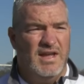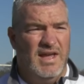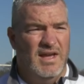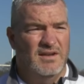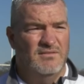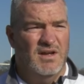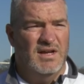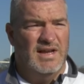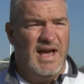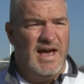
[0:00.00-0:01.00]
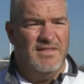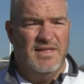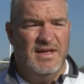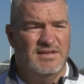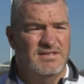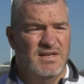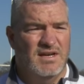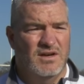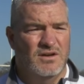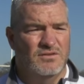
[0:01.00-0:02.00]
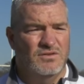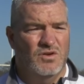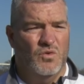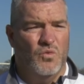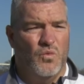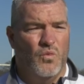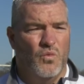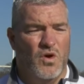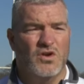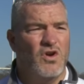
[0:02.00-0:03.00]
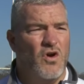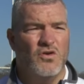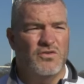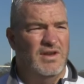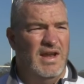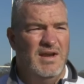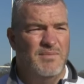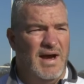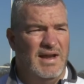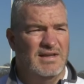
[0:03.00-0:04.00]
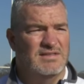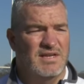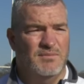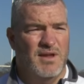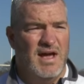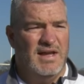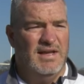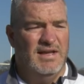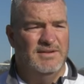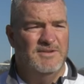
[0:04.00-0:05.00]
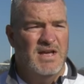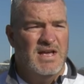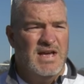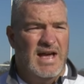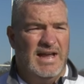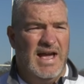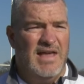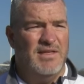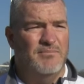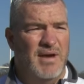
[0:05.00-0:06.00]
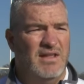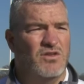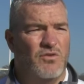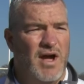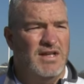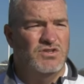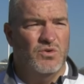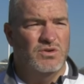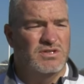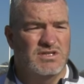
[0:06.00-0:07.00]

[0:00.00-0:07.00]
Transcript: kid, a guy that uh, you know worked harder than anybody it seemed like, and a guy that made the right choices,